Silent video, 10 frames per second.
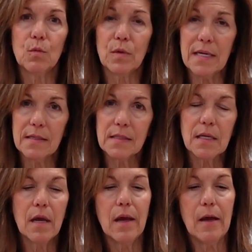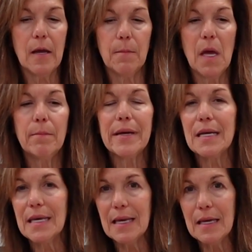risks. But
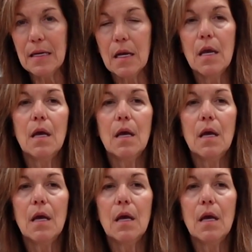again,